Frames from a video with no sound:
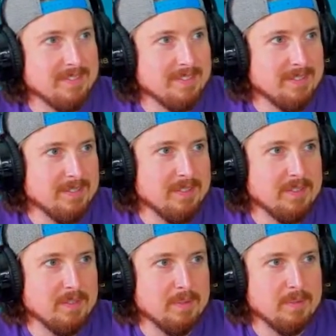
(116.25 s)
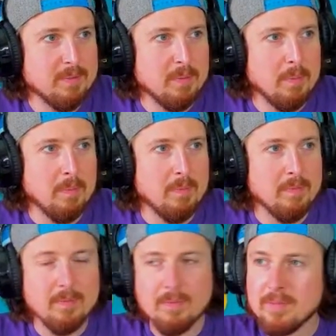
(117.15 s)

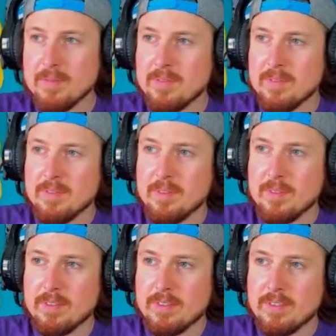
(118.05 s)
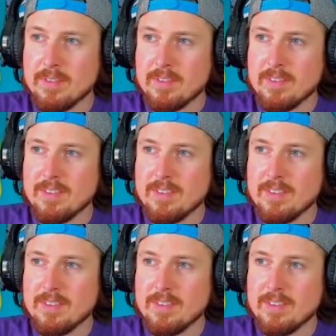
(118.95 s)
(not speaking)